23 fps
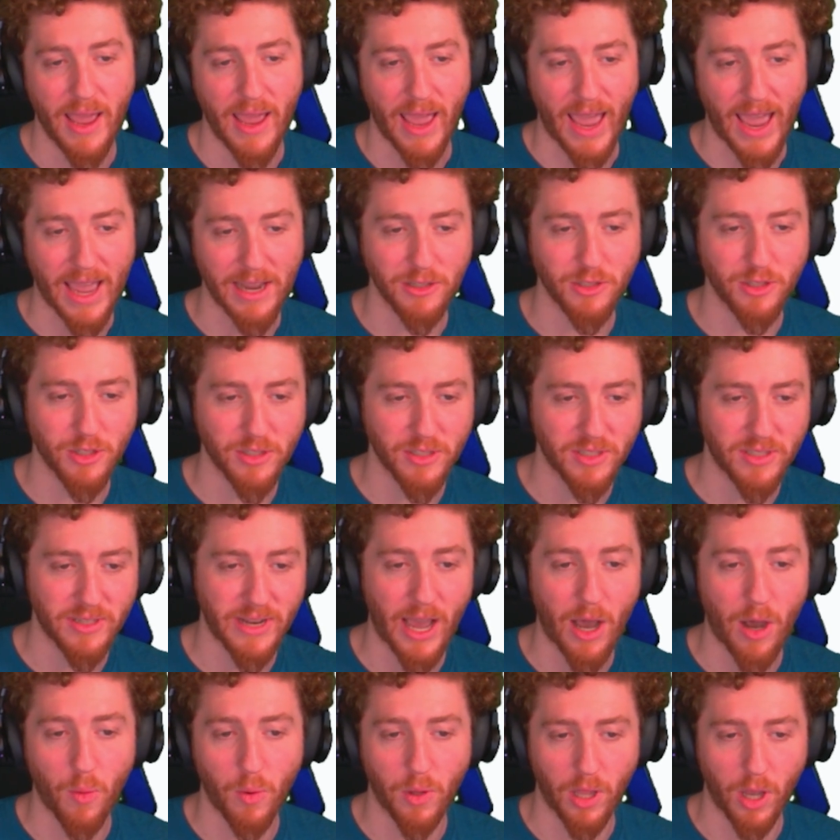Engines
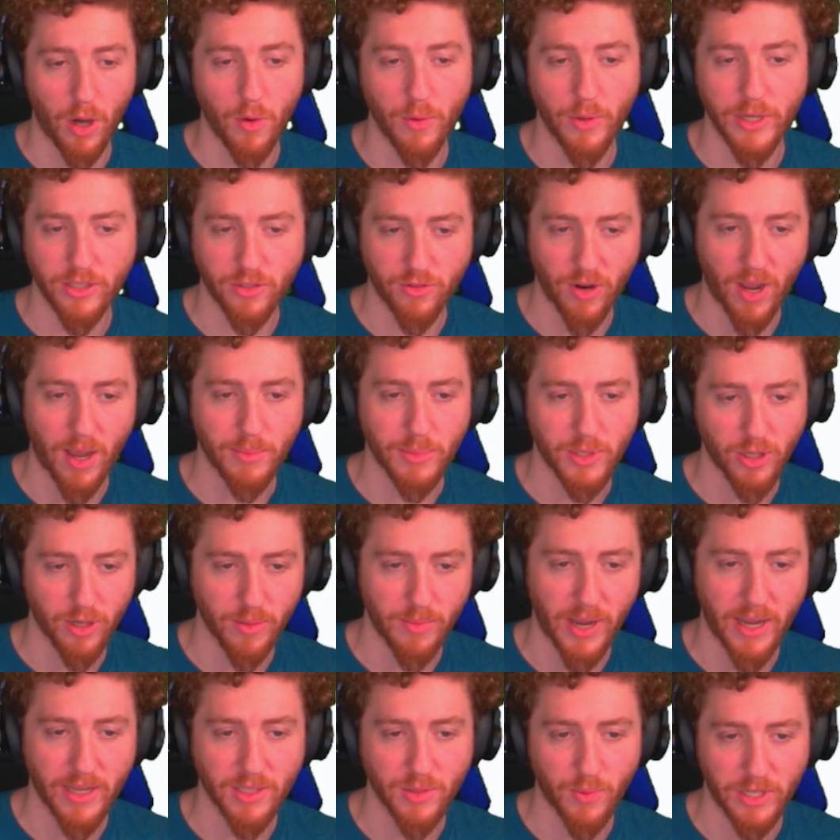now will always drop
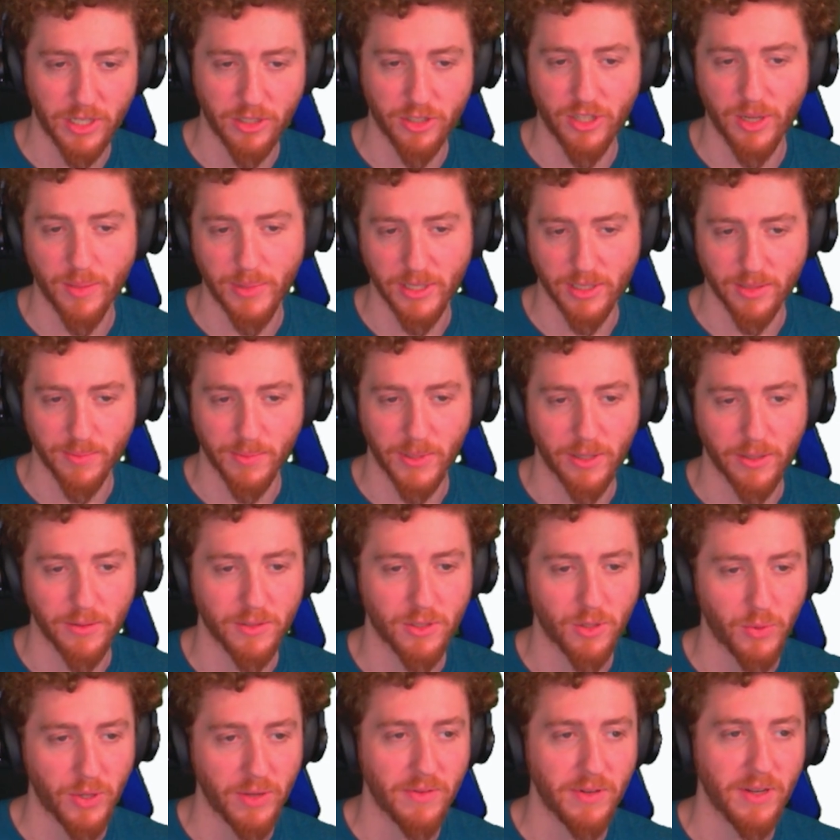turbines when a ship
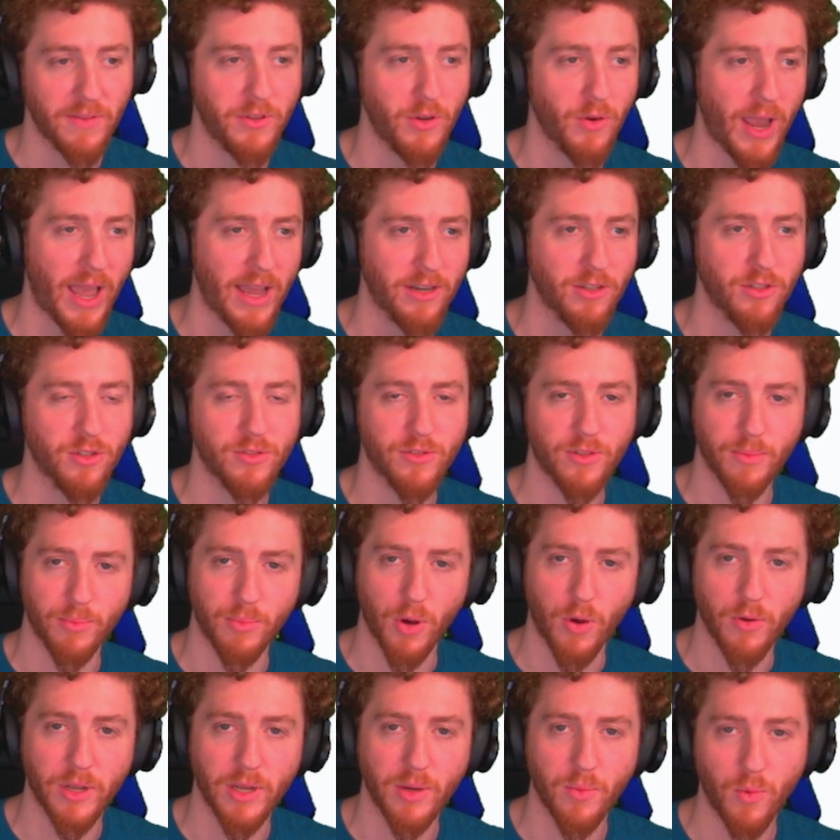explodes. So even if your engines are
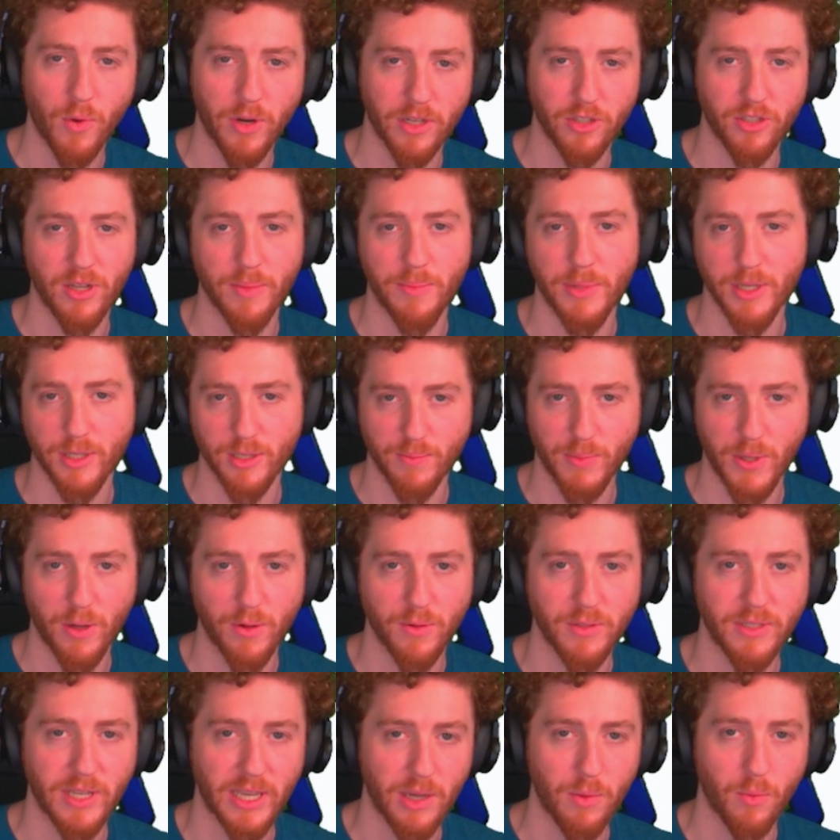broken when a ship
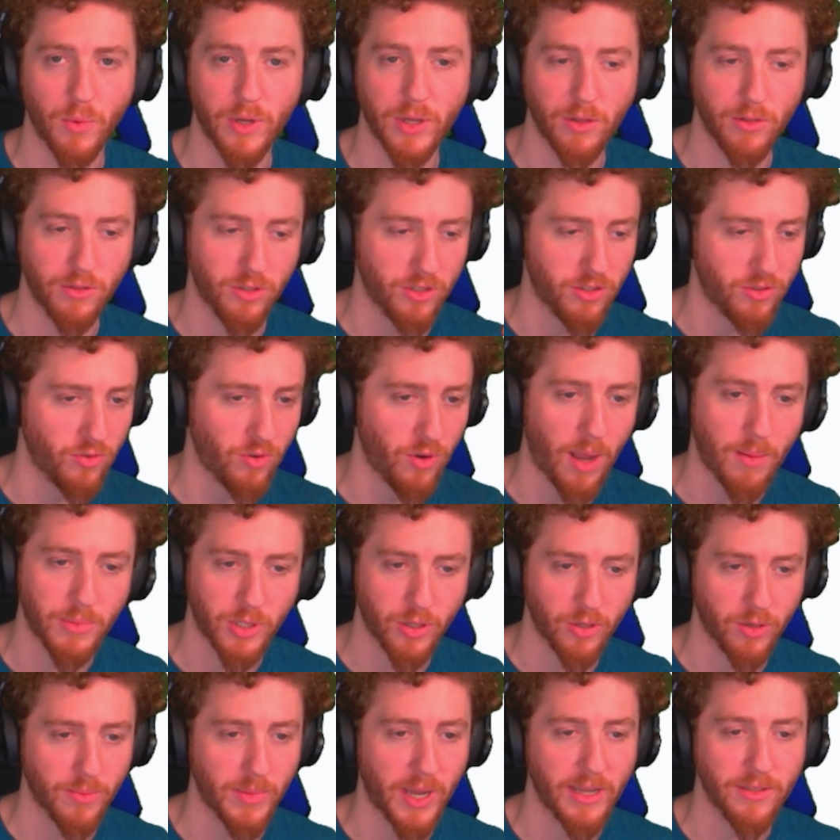explodes, it will just drop
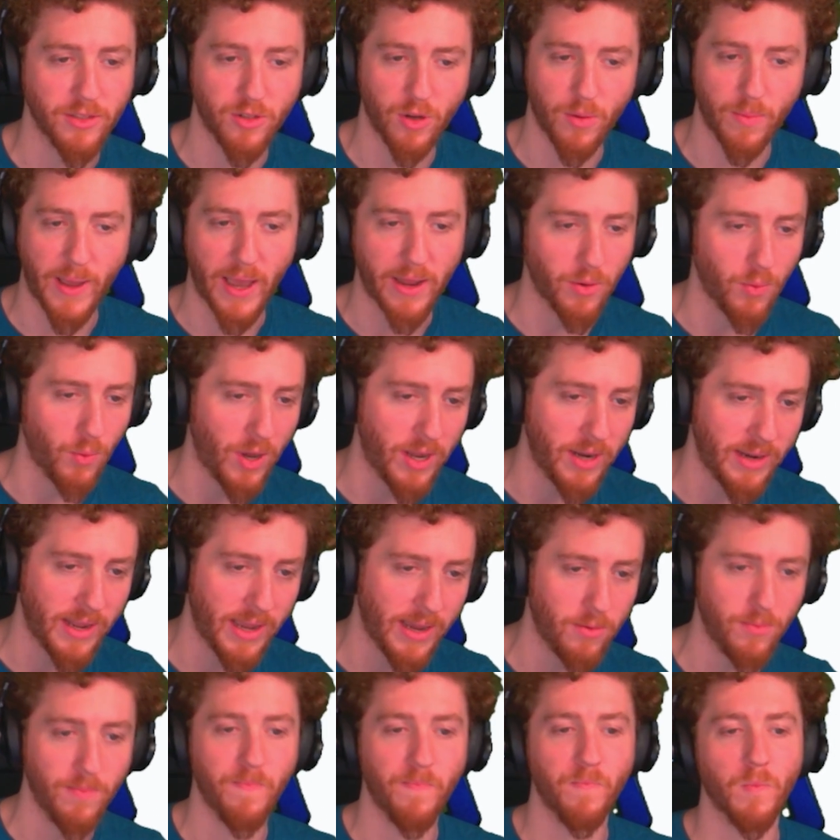turbines no matter what
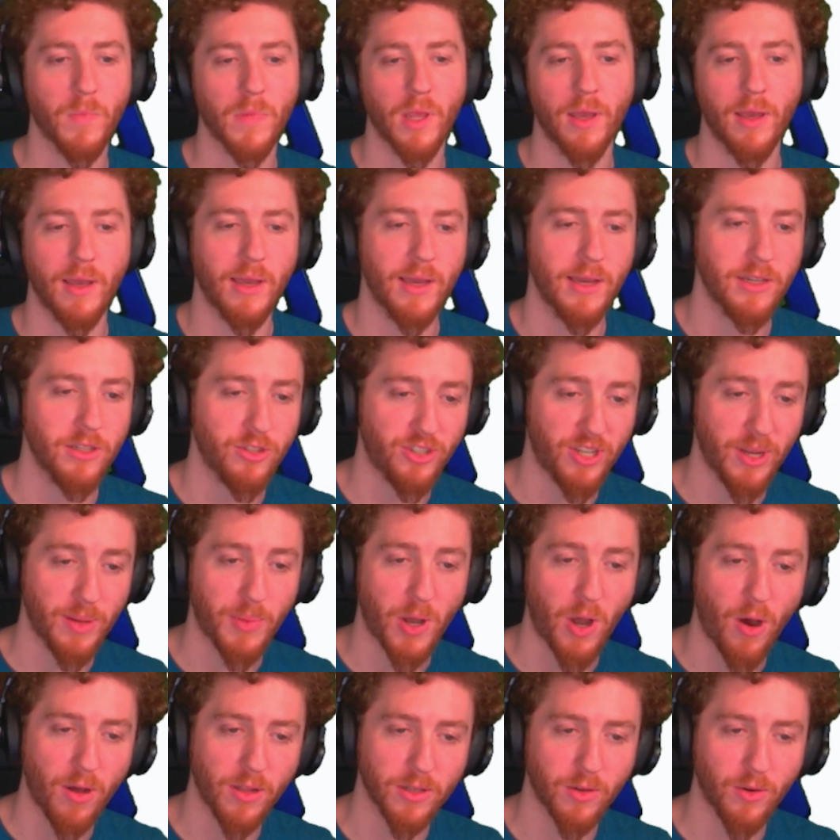now. Ship
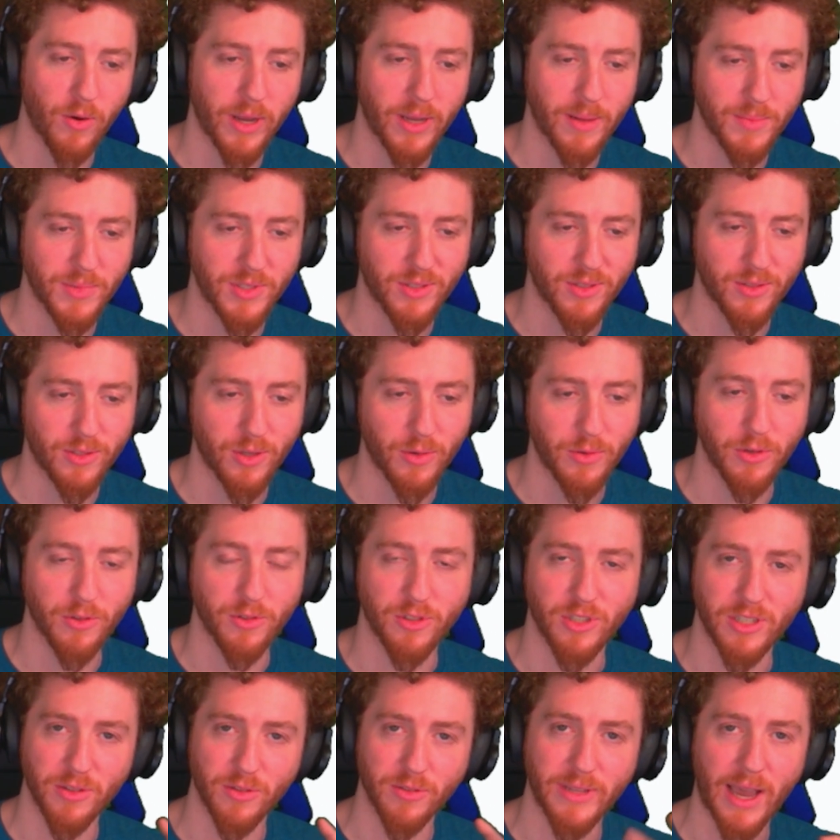holograms, so your
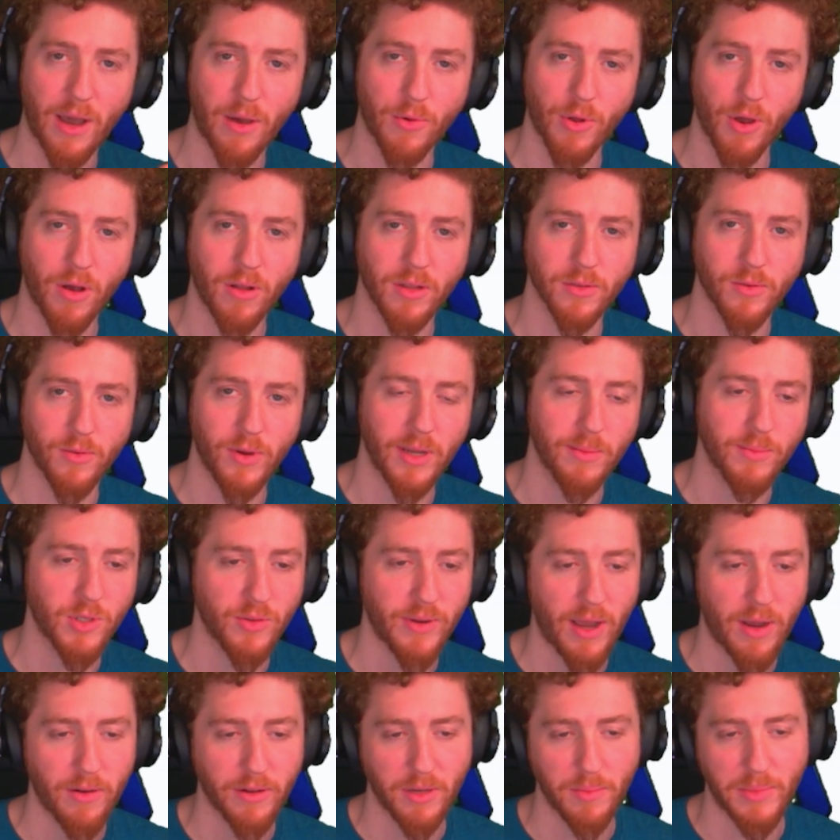shield down holograms
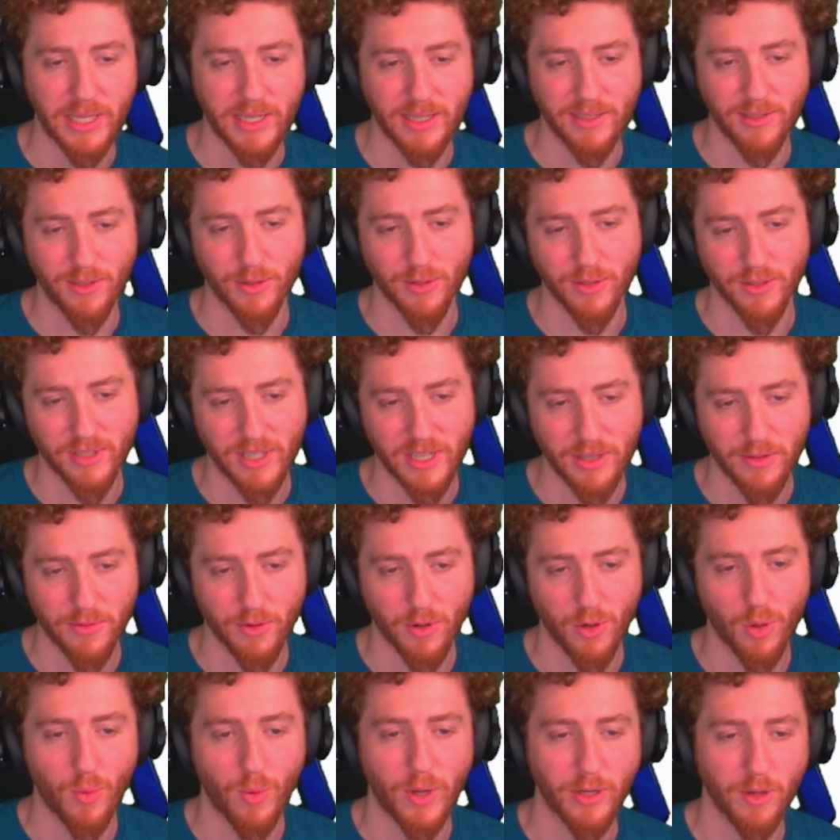are now going to be easier to see
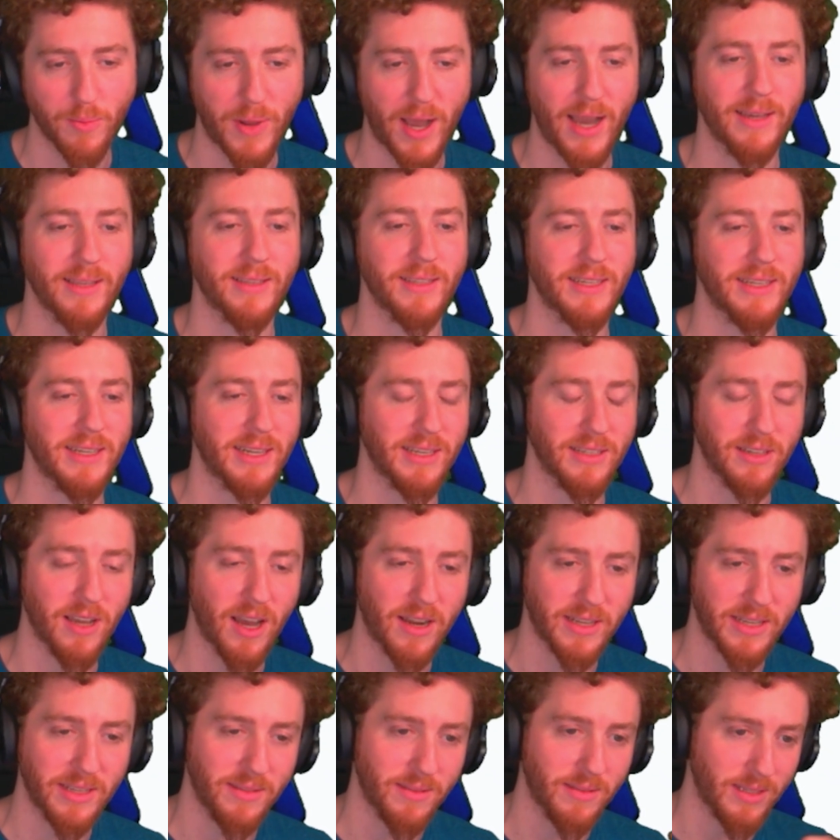through when you're piloting and
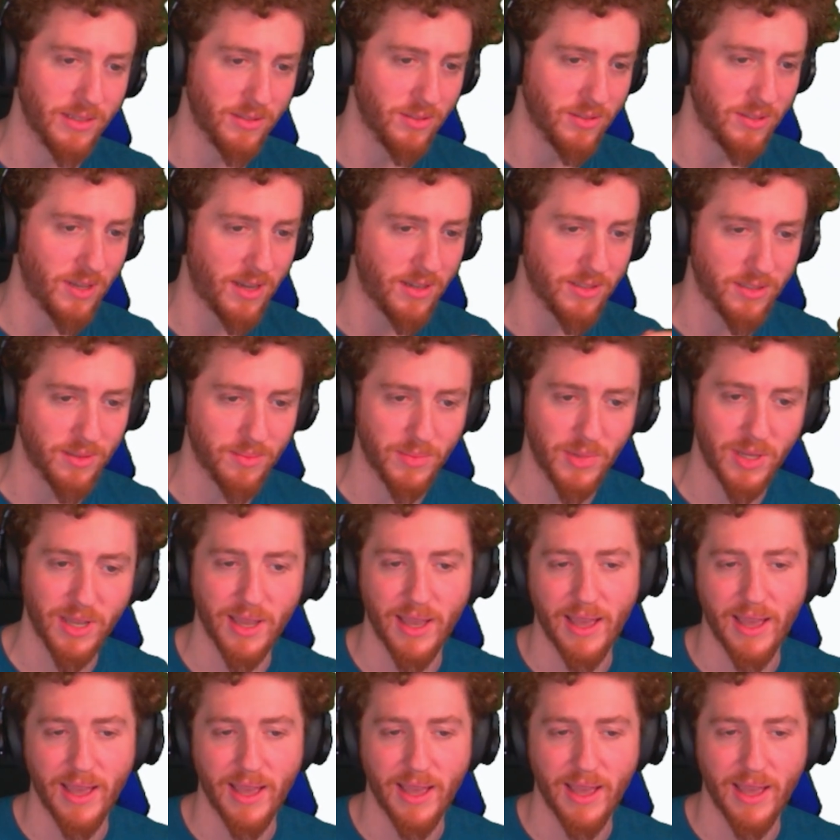gunning. This is awesome.